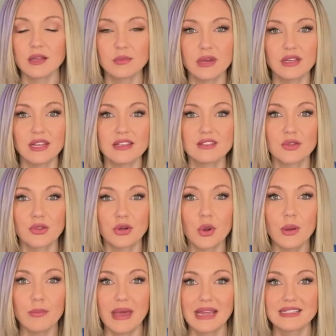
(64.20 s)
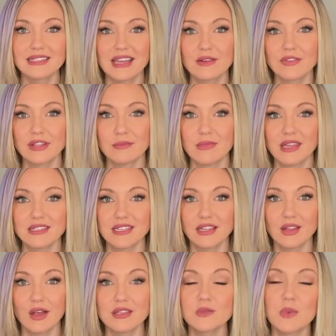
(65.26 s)
on Monday, so they're going back to that for the Men
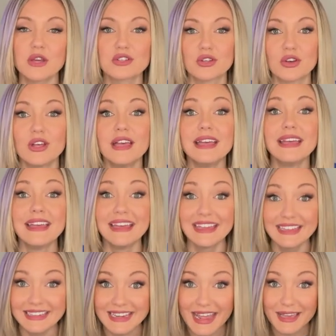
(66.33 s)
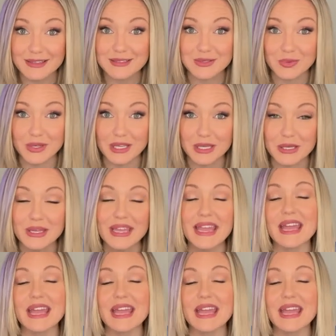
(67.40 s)
Tell All special next week.